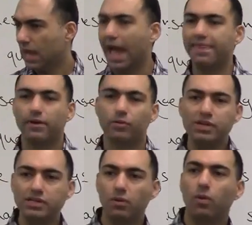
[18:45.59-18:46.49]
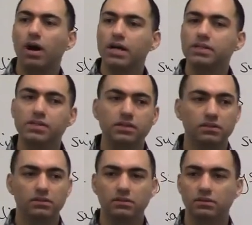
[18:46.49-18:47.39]
And the reason was,
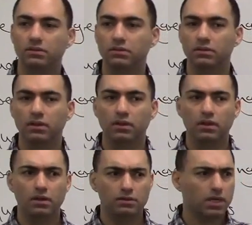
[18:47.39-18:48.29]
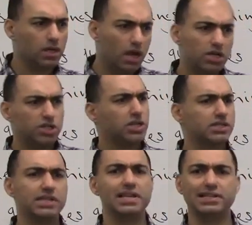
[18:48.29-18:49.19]
technology
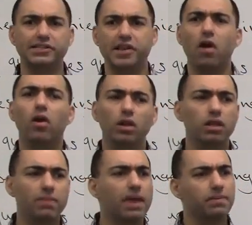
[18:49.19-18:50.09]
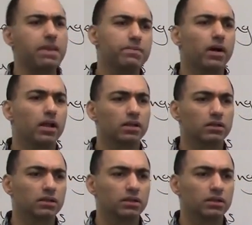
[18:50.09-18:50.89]
doesn't necessarily make people